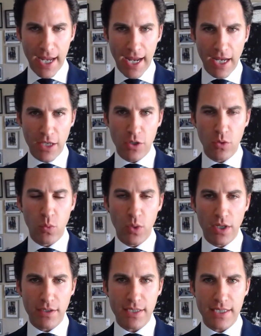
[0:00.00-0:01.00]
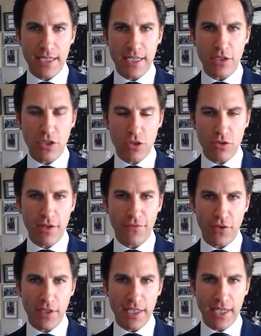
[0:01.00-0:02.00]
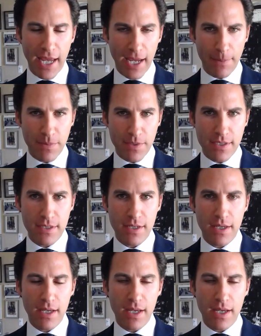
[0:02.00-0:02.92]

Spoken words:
and you will see two different camps